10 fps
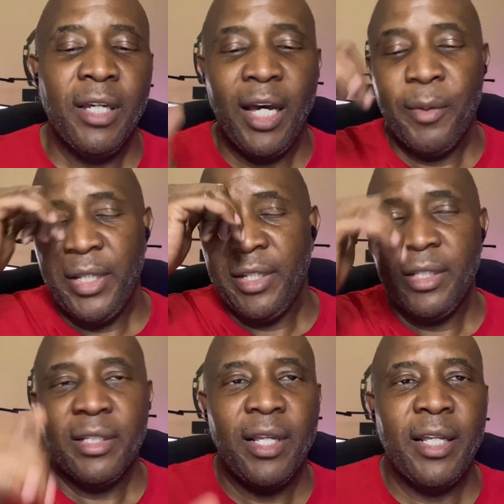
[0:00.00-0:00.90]
And
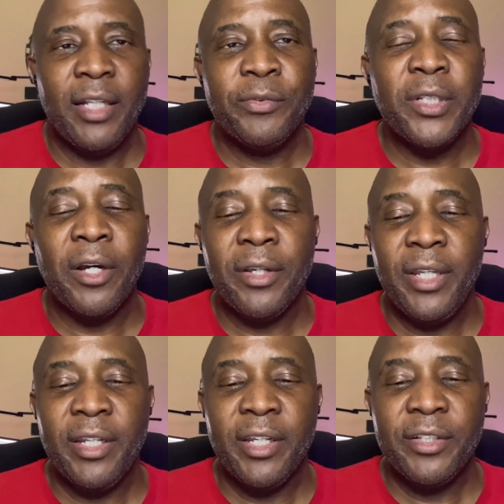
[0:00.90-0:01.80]
then that's really all you
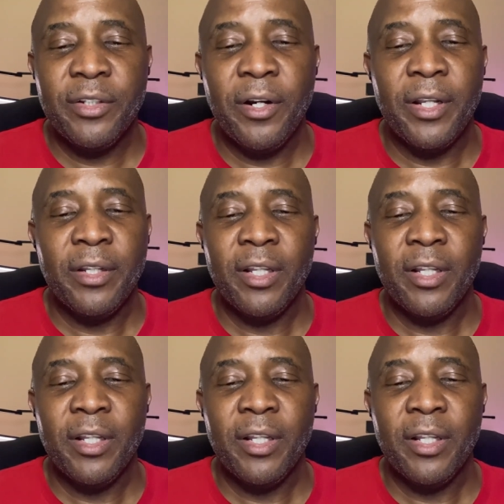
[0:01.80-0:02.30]
need to get started.